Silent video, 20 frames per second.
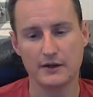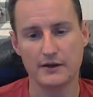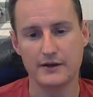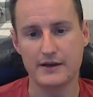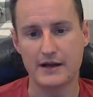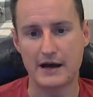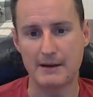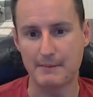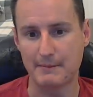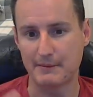
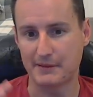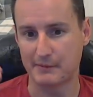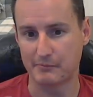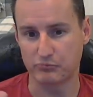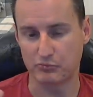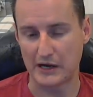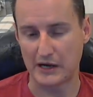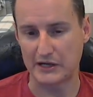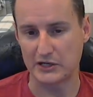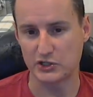Not maybe the
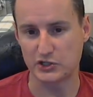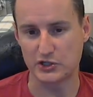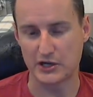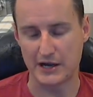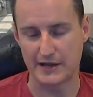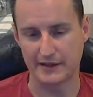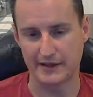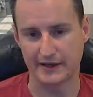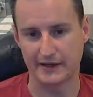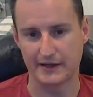brightest
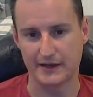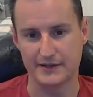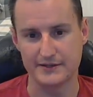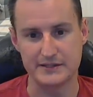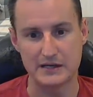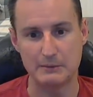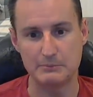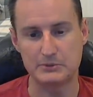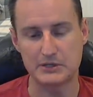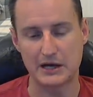shine like a
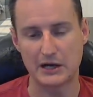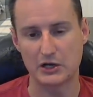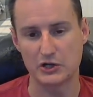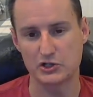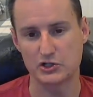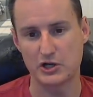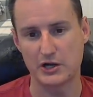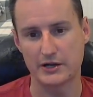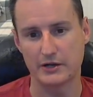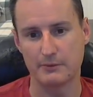Dub Tire
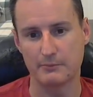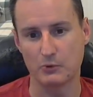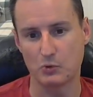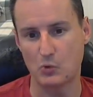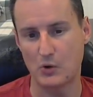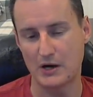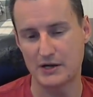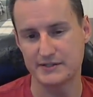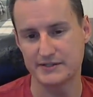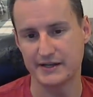shine or
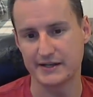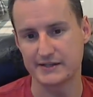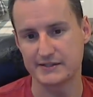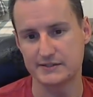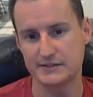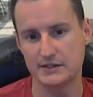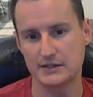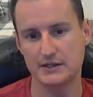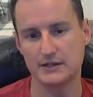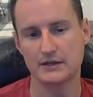Meguiar's
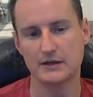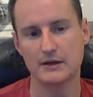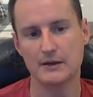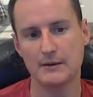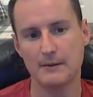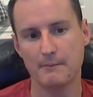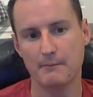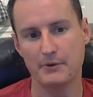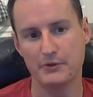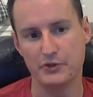NXT,
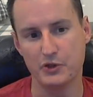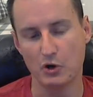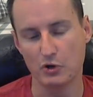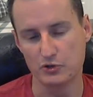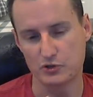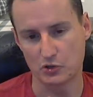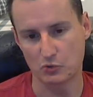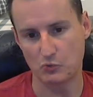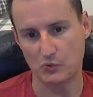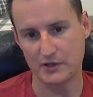but
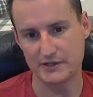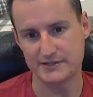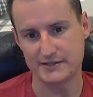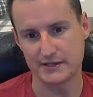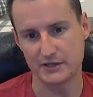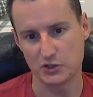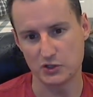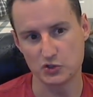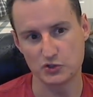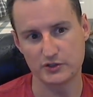those are ones
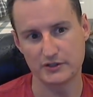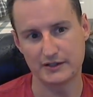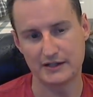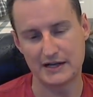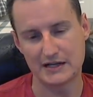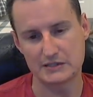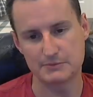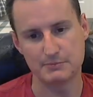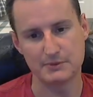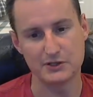that usually
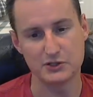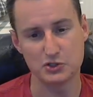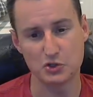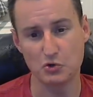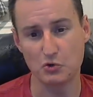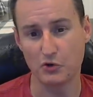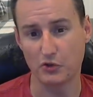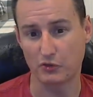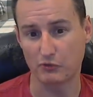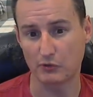last me
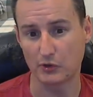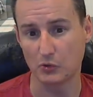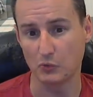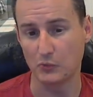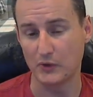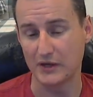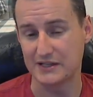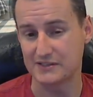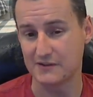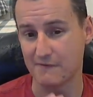2 to 3
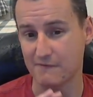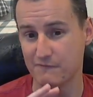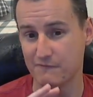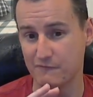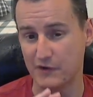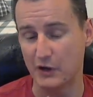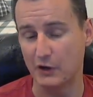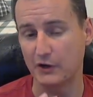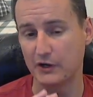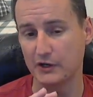weeks.
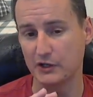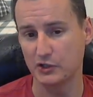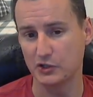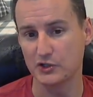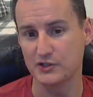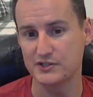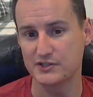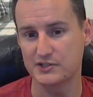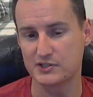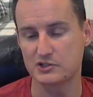Very
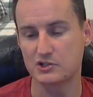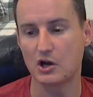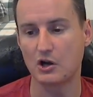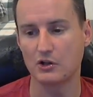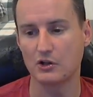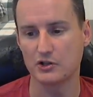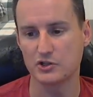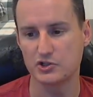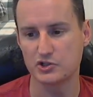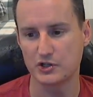good,
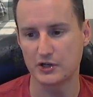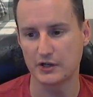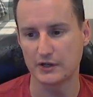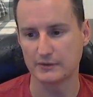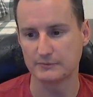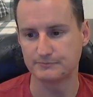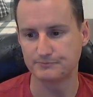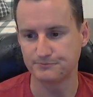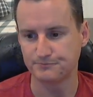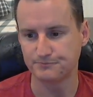solid shine.